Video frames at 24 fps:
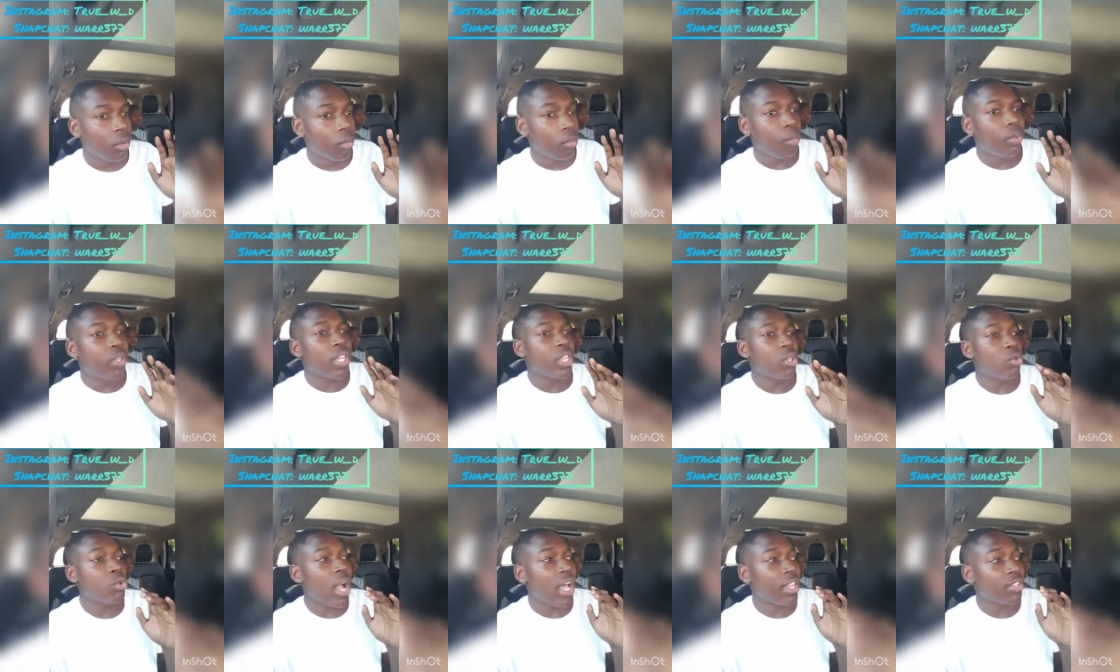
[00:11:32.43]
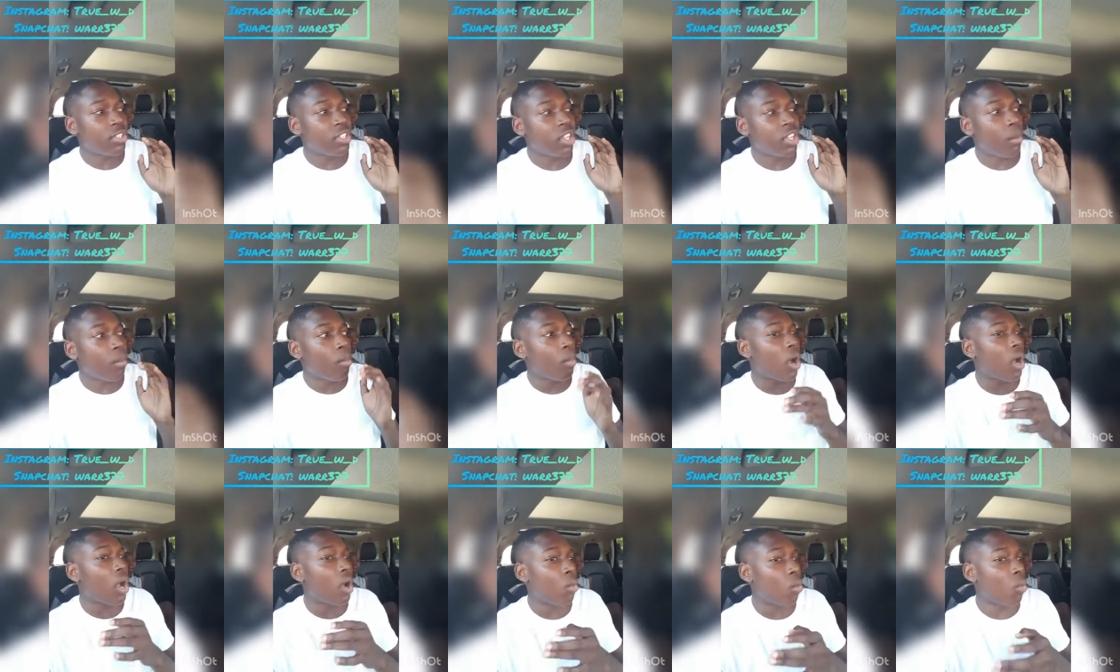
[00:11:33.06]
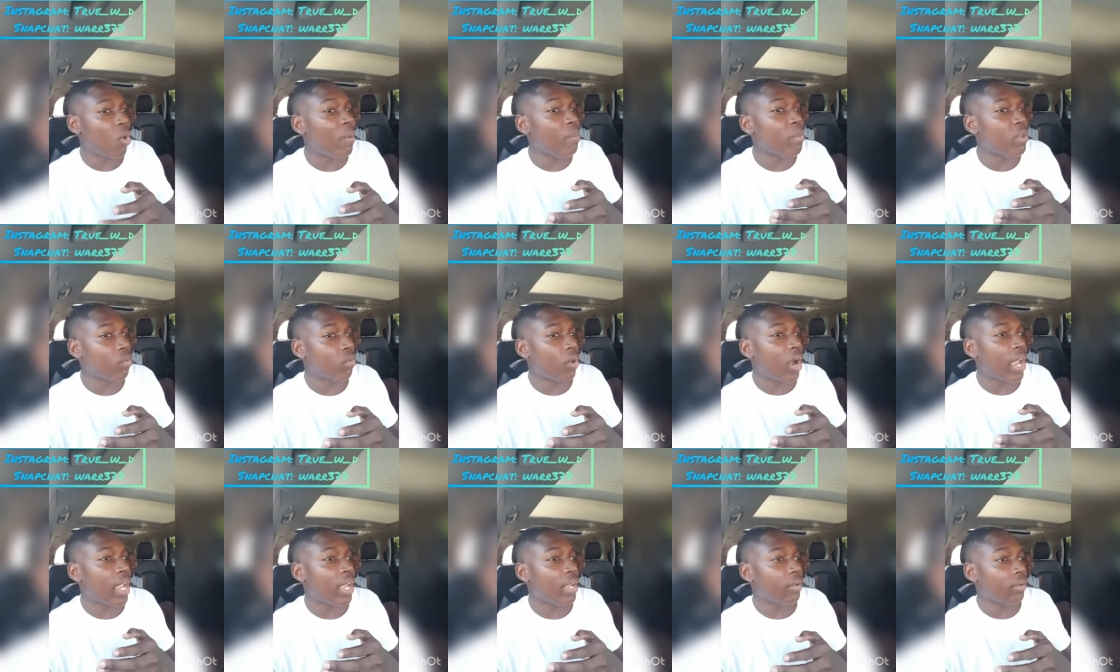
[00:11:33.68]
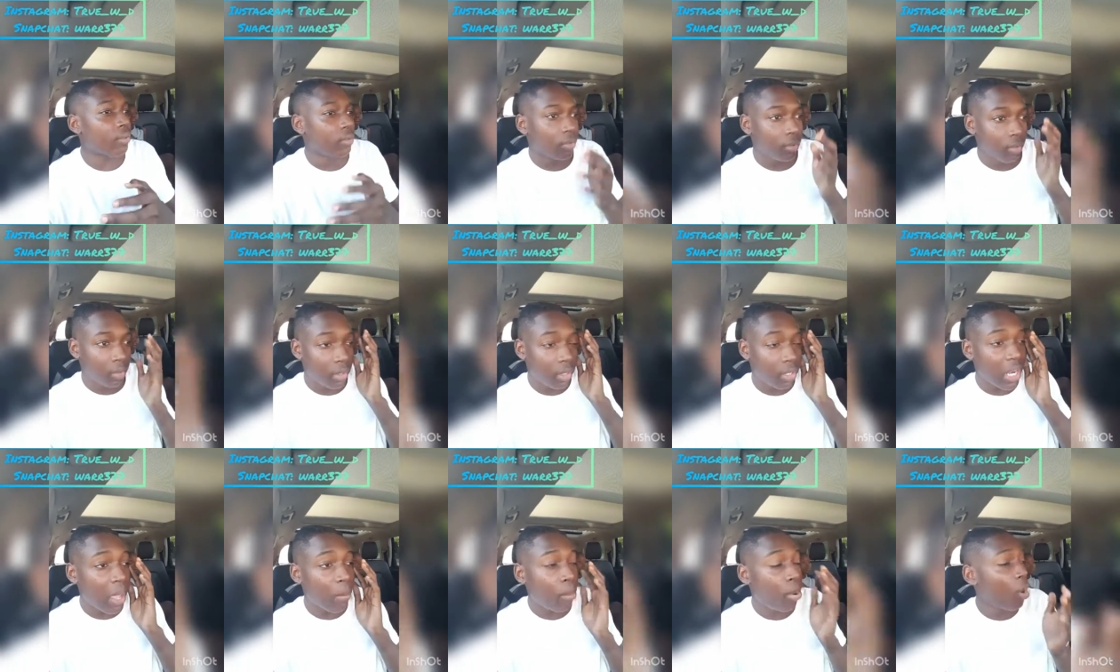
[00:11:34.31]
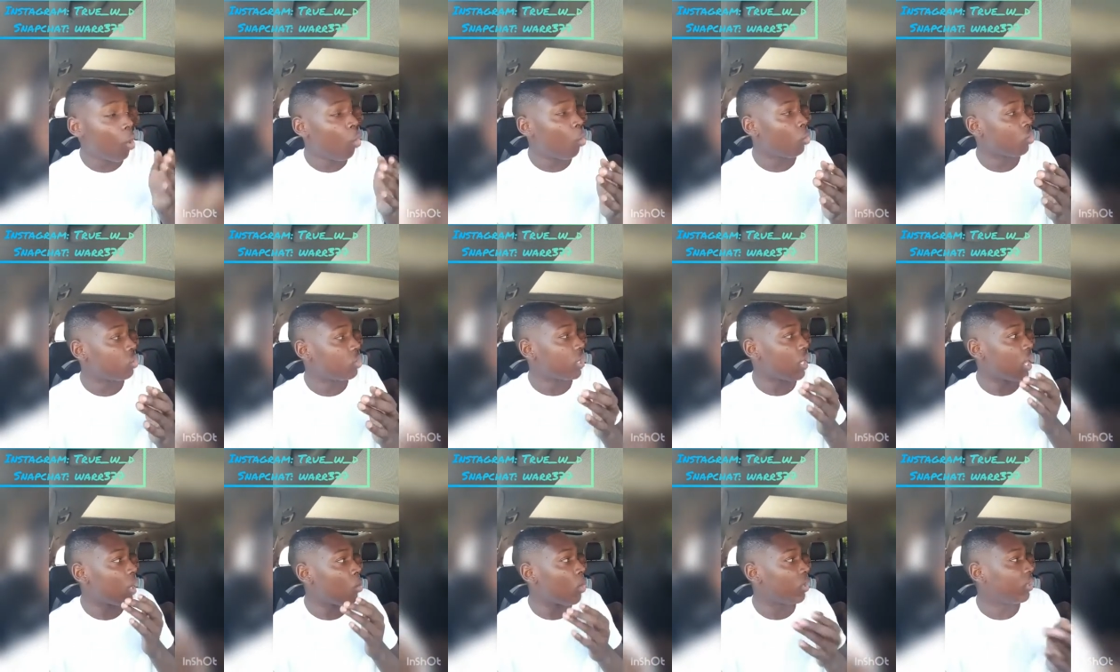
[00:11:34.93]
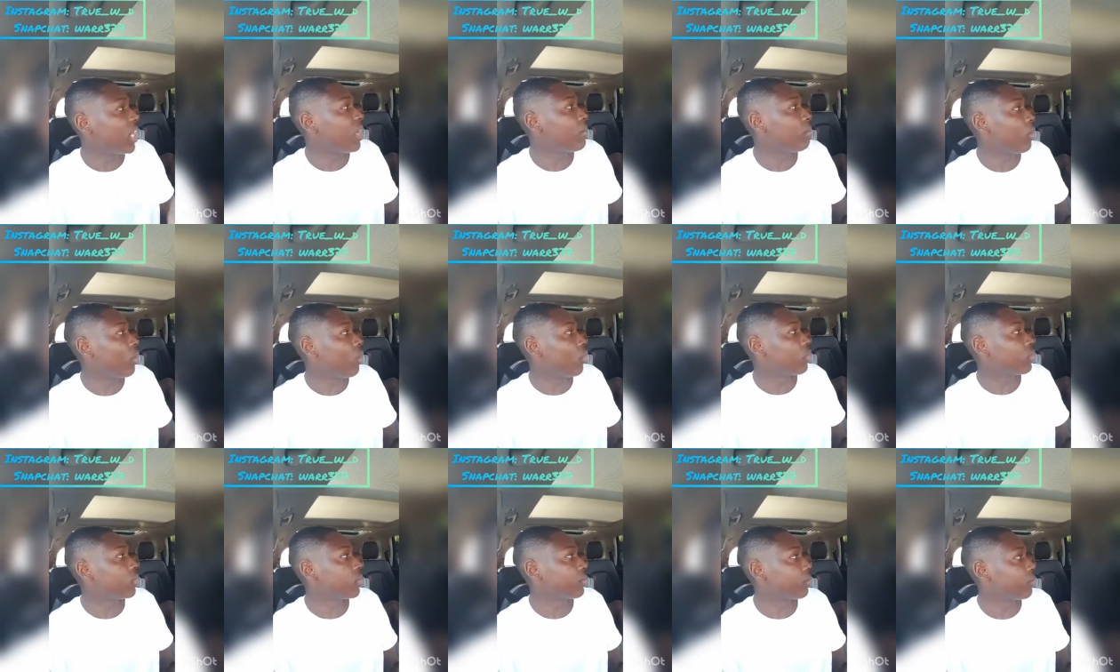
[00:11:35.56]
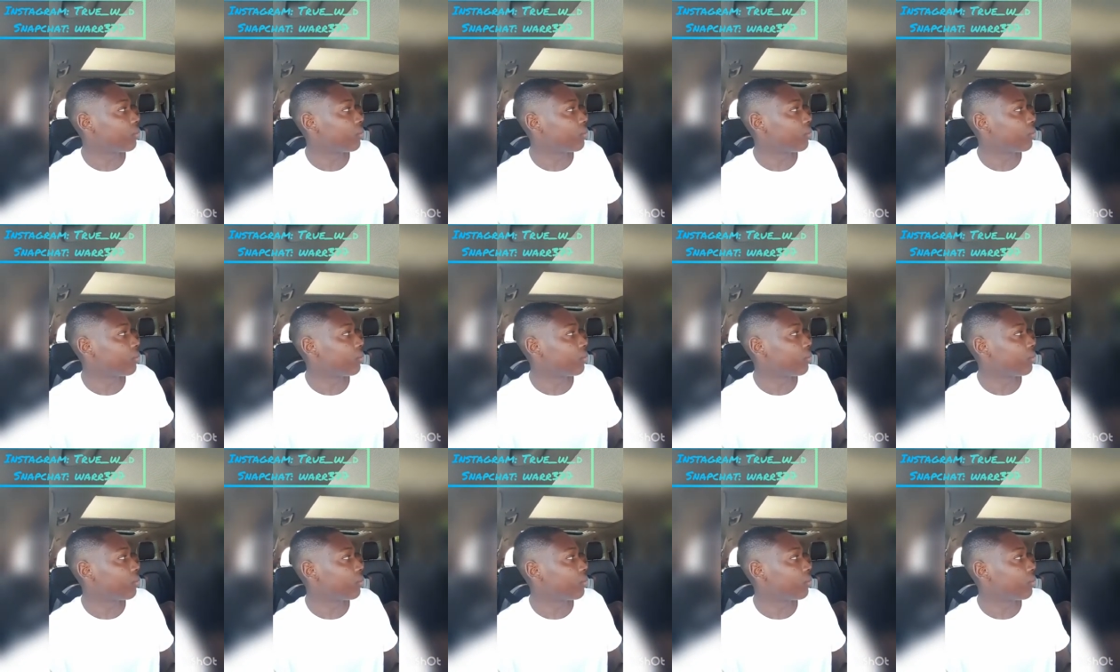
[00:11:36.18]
But then you got some women, right, that post, and what they post.